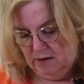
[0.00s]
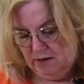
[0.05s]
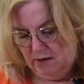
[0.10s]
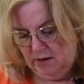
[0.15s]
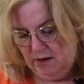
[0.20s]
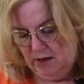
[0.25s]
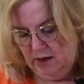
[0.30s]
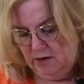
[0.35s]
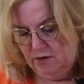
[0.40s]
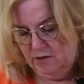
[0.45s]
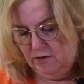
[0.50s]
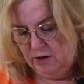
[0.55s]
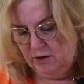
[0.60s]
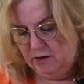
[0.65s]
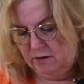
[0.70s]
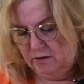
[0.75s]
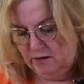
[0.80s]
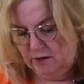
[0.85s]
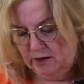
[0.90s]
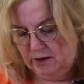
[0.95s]
And you can
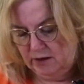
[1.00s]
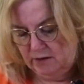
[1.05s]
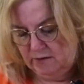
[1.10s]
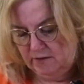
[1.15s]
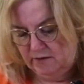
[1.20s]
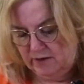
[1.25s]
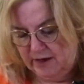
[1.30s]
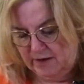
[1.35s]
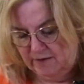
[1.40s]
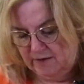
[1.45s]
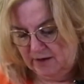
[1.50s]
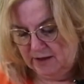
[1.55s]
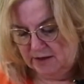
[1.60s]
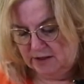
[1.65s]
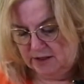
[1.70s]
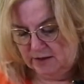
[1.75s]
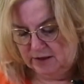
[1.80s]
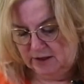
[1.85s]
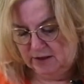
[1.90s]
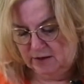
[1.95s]
slice it
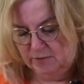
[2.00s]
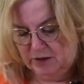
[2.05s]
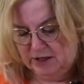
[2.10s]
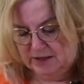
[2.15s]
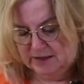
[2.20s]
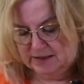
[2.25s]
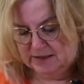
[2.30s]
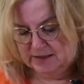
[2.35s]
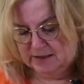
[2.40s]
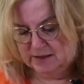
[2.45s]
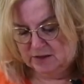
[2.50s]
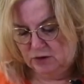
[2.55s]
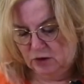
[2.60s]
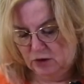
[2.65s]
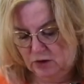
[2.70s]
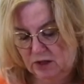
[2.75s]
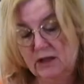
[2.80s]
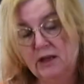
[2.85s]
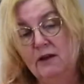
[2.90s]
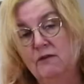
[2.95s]
into little pieces, or you
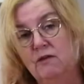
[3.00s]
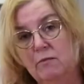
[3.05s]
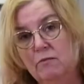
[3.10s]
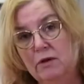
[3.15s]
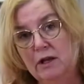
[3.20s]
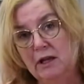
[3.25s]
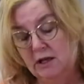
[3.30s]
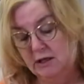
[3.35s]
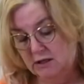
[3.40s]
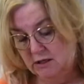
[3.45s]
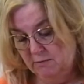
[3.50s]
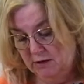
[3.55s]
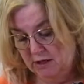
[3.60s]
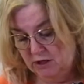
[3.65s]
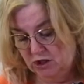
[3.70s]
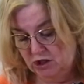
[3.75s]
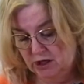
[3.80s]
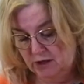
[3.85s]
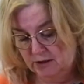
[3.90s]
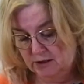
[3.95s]
can leave it into big
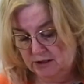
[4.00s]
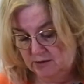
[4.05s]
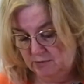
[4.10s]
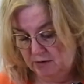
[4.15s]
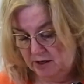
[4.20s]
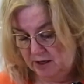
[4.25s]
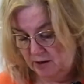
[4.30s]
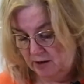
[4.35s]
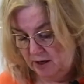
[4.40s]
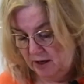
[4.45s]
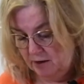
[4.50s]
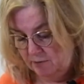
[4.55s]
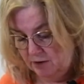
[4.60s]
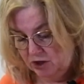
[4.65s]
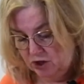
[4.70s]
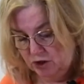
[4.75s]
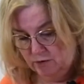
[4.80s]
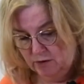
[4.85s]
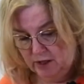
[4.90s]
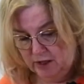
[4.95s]
chunks, depending on how
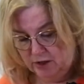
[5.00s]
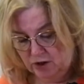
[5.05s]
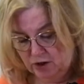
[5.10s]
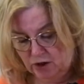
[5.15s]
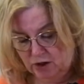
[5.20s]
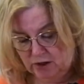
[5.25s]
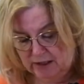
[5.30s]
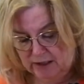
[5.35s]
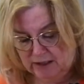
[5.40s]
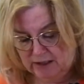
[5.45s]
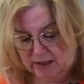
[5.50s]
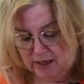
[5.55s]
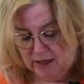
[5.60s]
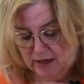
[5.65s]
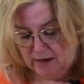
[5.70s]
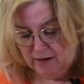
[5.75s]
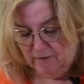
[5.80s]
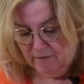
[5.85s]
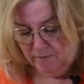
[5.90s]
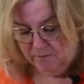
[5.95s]
much you like garlic.
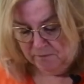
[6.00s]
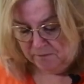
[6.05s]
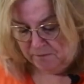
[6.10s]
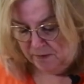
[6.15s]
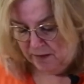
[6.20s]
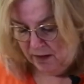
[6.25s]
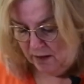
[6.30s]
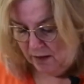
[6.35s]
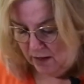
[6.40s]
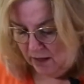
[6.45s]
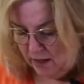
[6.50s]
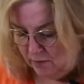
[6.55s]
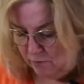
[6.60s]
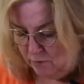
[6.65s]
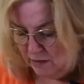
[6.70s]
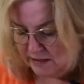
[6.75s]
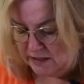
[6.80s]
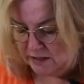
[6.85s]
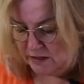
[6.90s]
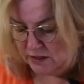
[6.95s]
And
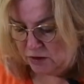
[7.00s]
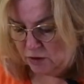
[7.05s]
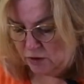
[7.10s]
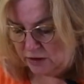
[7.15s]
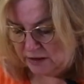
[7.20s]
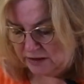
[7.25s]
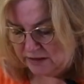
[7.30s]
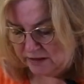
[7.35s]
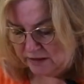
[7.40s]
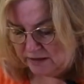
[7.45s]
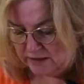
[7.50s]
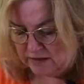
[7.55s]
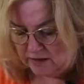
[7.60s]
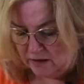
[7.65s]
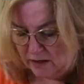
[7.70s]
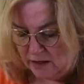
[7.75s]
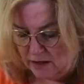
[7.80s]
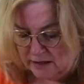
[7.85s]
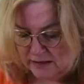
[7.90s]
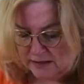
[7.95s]
once it's cooked in the
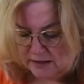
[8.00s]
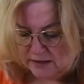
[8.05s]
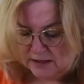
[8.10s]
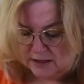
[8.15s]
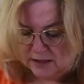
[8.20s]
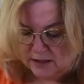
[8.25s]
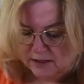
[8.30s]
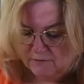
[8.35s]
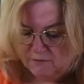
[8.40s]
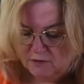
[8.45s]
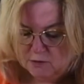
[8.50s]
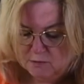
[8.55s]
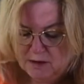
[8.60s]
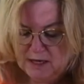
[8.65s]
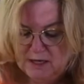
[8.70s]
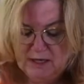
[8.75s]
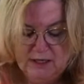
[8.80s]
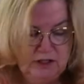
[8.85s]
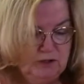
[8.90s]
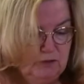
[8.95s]
sauce, if you
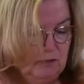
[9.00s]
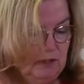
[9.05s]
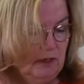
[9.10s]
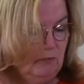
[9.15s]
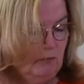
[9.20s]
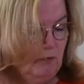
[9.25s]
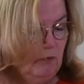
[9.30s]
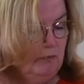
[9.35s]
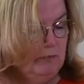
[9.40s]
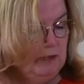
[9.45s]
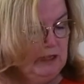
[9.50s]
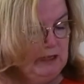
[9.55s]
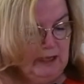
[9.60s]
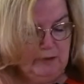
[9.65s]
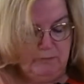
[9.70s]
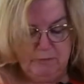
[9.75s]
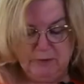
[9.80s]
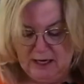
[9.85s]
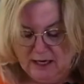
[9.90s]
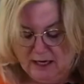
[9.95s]
bite into it, it won't be
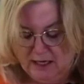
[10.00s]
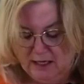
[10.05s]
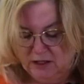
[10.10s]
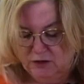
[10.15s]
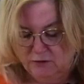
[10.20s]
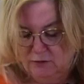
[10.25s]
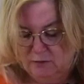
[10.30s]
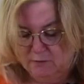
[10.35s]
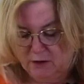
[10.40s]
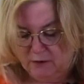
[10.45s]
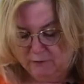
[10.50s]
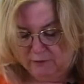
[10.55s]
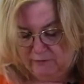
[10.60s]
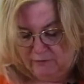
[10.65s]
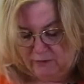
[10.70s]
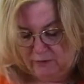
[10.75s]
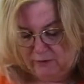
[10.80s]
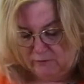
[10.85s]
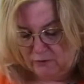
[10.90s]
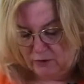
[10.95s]
like biting into a
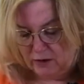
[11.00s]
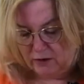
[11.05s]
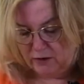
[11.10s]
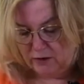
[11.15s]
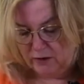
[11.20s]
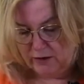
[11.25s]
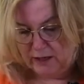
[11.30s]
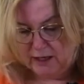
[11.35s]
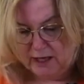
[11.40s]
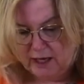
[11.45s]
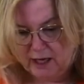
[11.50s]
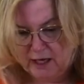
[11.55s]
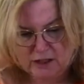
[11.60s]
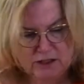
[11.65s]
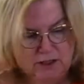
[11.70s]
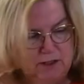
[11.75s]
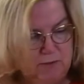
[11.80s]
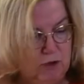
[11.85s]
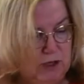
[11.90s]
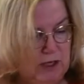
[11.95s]
mouthful of raw garlic.
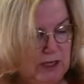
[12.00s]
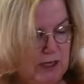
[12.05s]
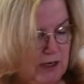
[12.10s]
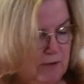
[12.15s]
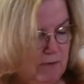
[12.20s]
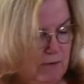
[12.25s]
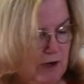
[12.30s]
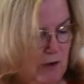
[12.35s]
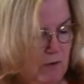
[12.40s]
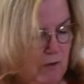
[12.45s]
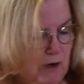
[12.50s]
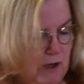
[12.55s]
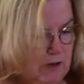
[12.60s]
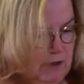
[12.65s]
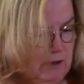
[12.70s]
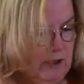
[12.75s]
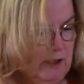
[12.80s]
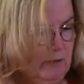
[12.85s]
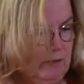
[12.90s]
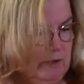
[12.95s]
Actually, I'm going to heat up my oil a
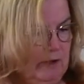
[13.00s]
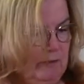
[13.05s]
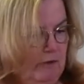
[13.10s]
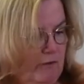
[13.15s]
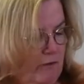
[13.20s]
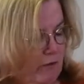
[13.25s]
little bit before